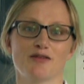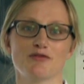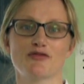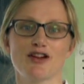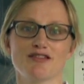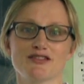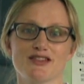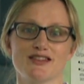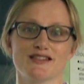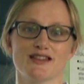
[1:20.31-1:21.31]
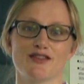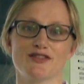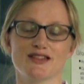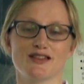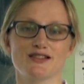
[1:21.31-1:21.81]
Referrals to this
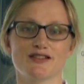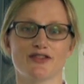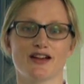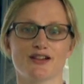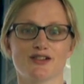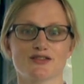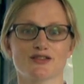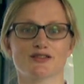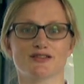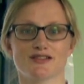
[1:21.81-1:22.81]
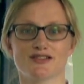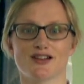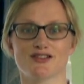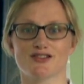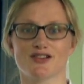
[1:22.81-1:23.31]
service are usually via consultant
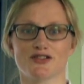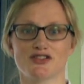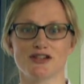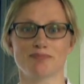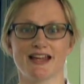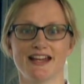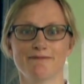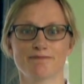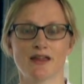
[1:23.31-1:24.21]
surgeon or GP